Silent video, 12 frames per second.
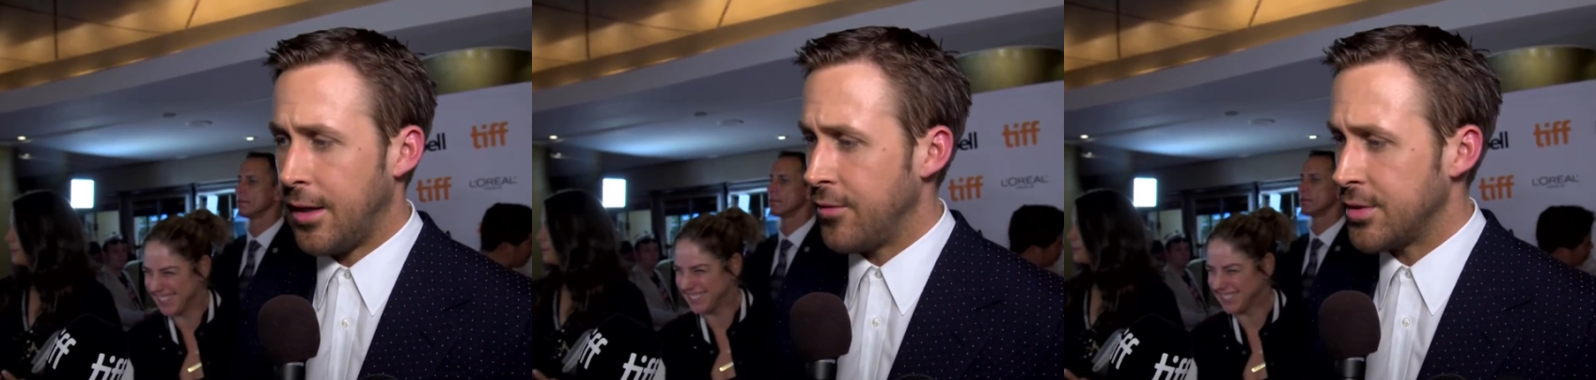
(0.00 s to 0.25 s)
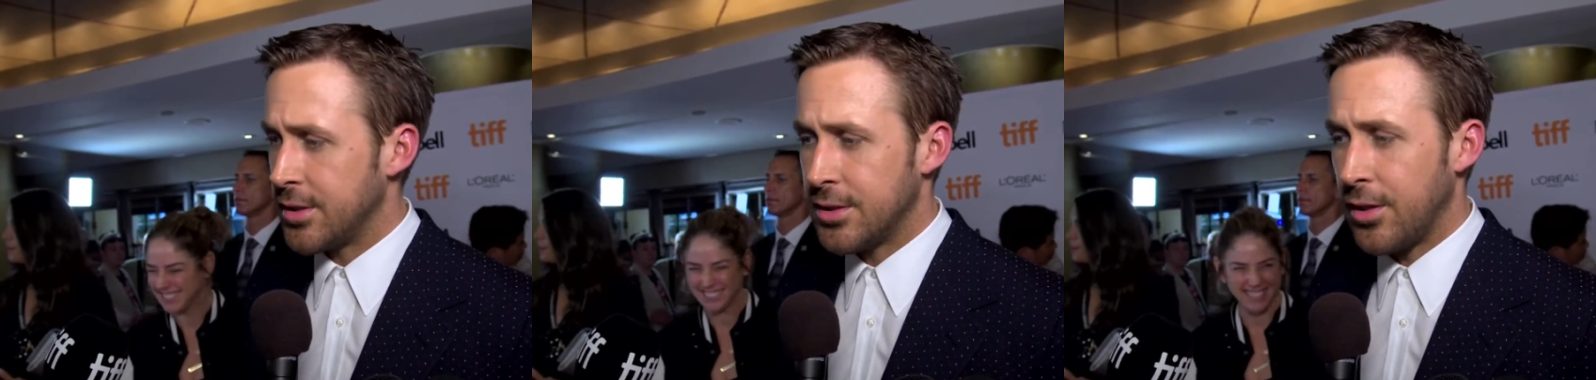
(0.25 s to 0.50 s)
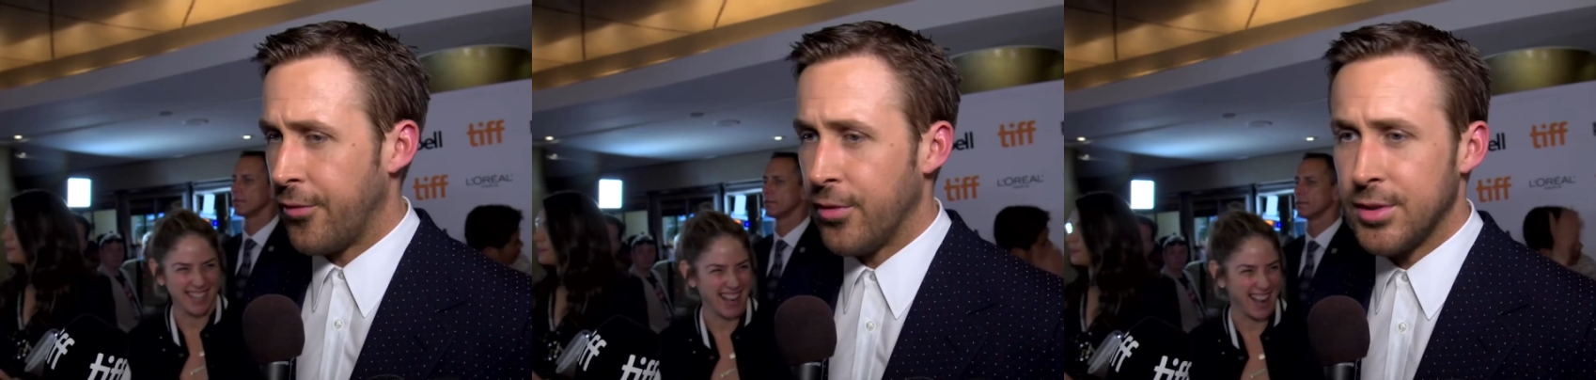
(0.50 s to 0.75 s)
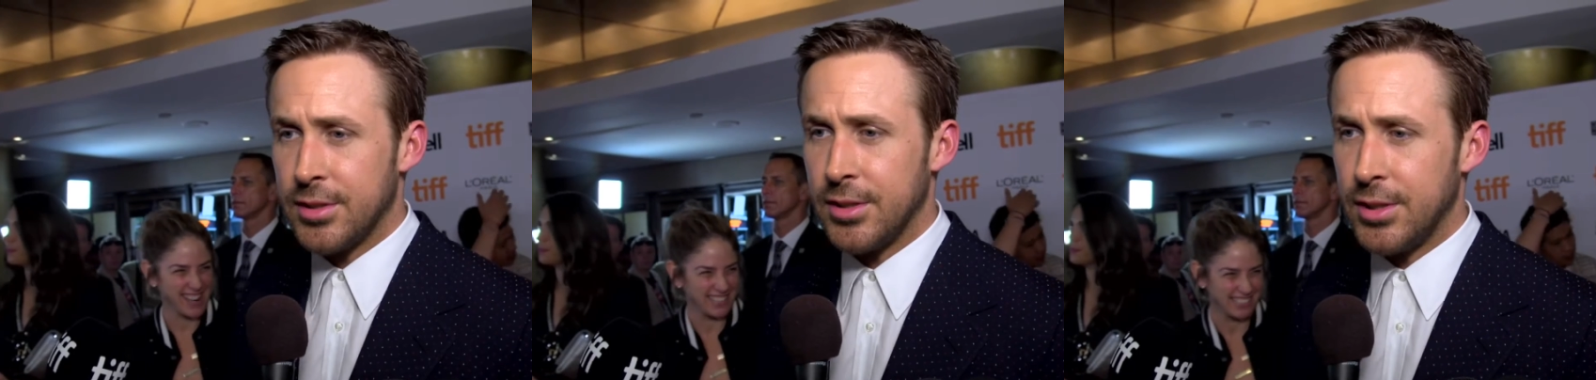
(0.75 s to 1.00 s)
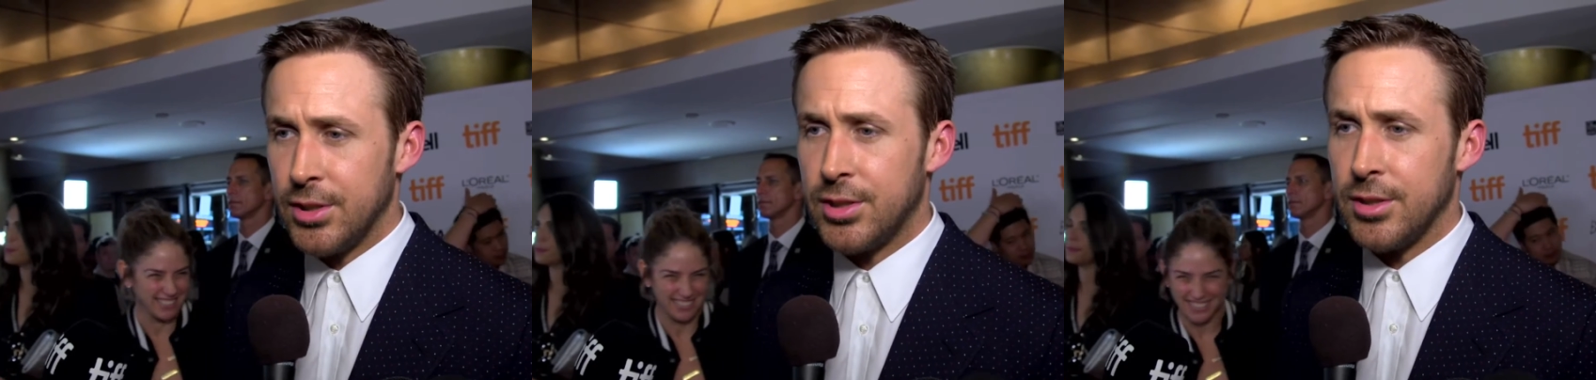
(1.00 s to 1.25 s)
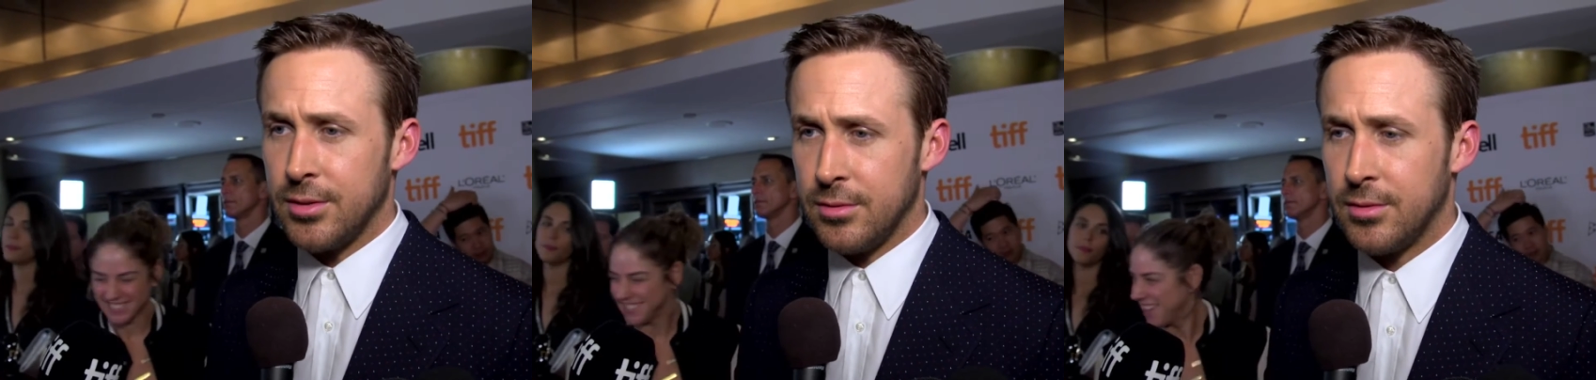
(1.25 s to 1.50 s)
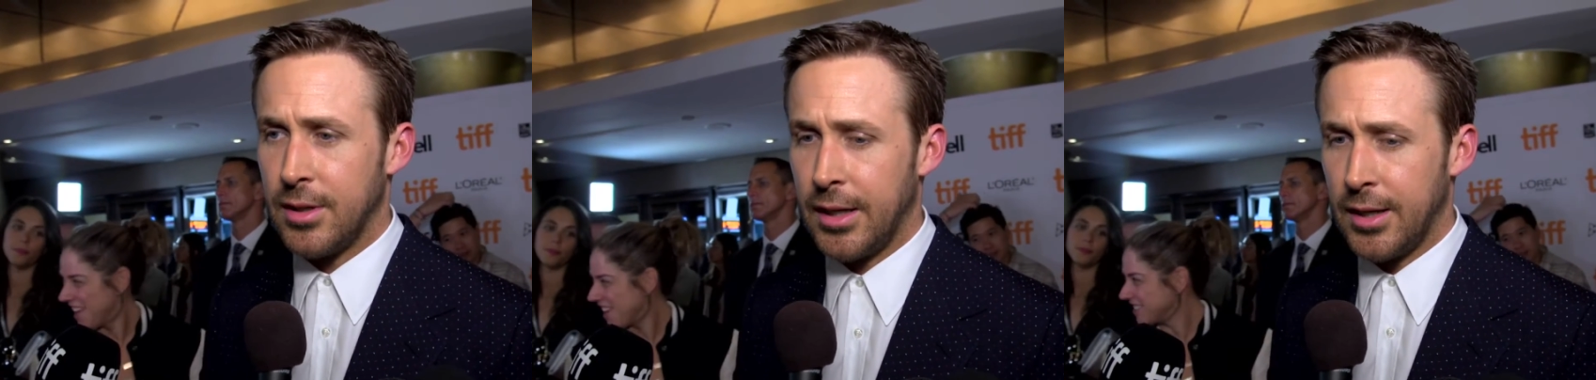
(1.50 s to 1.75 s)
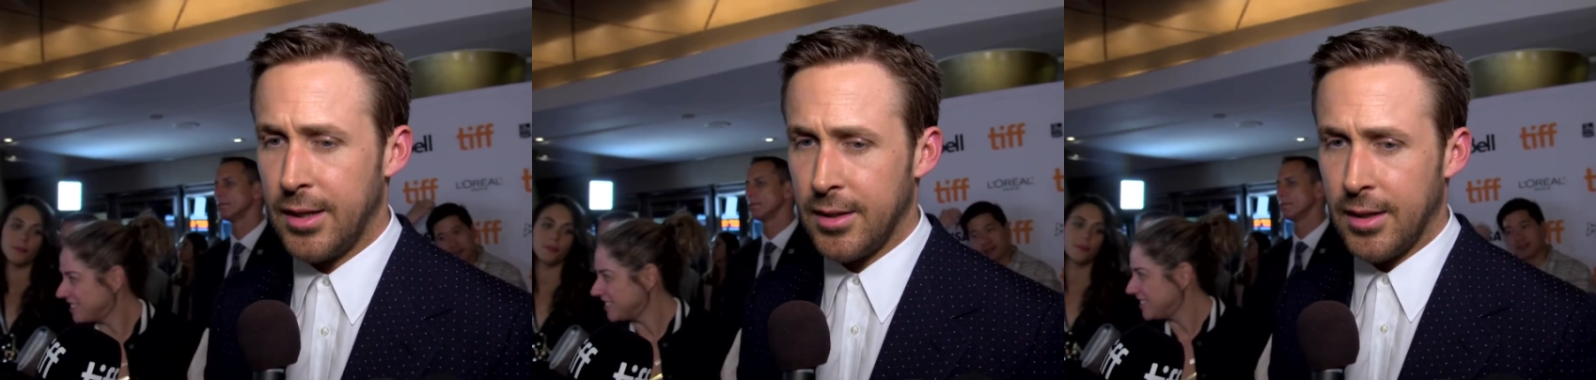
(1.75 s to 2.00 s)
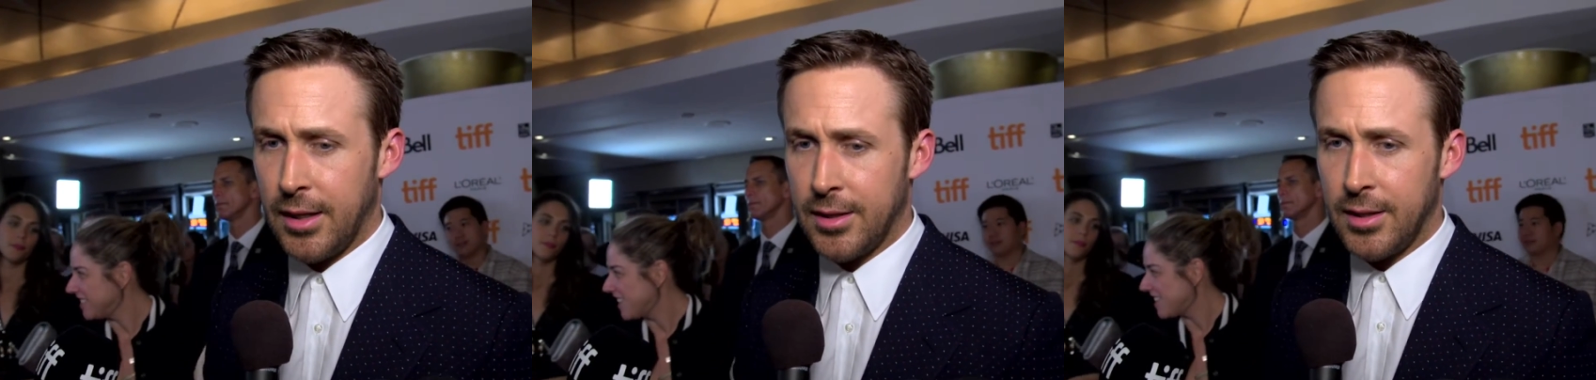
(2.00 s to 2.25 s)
Speaker 1: ever since our first audition. And I